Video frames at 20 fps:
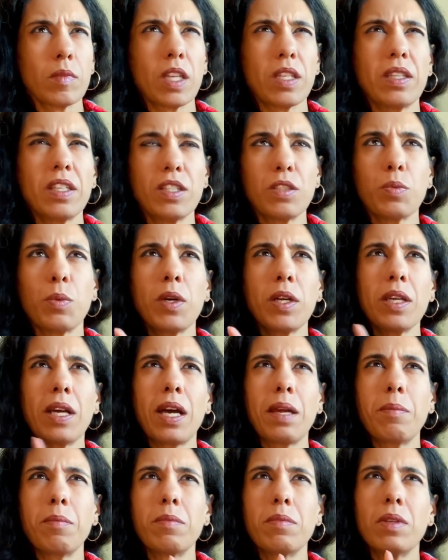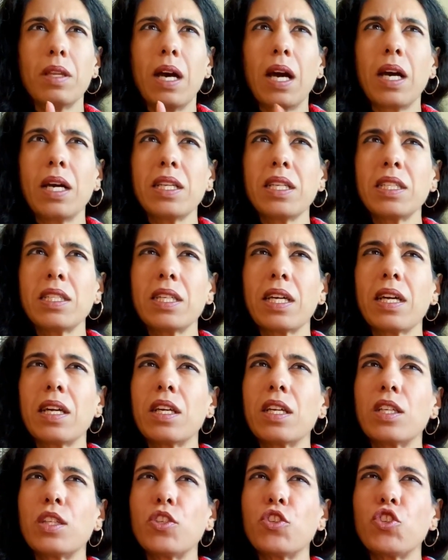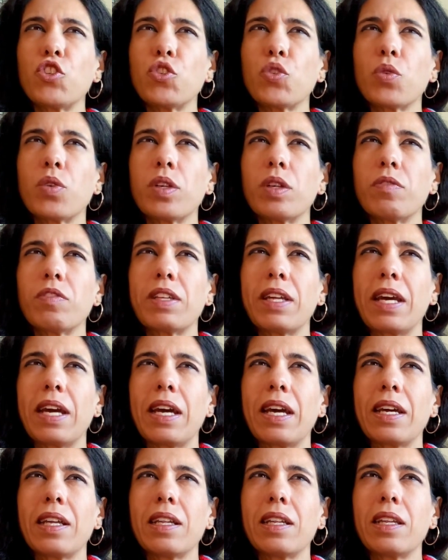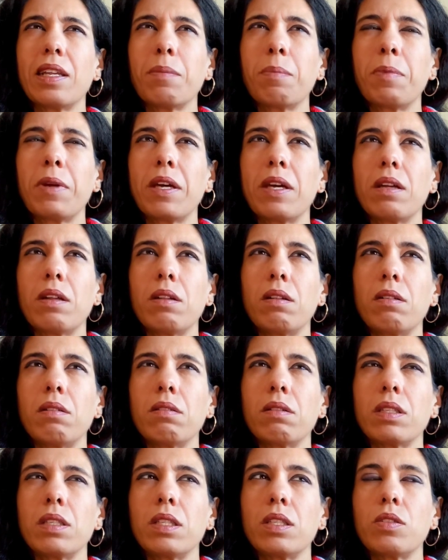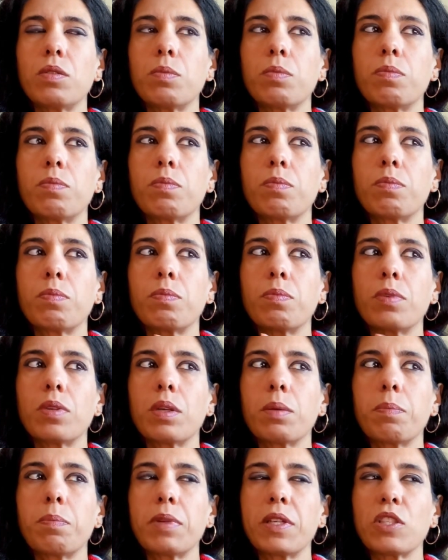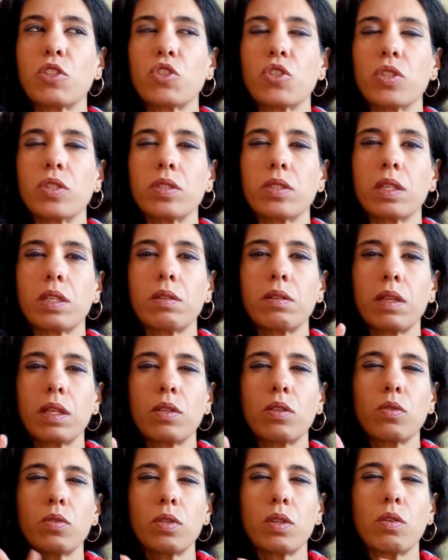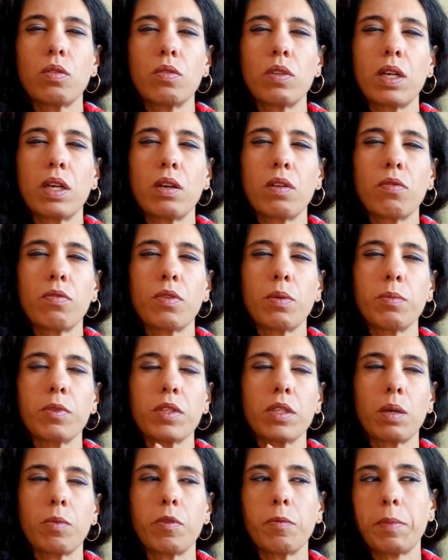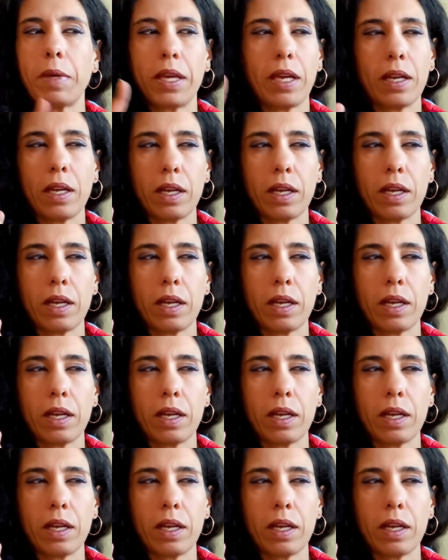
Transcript: This one, I'm not entirely sure if it had a lapel. I need to put up pictures. I don't know now from the top of my head.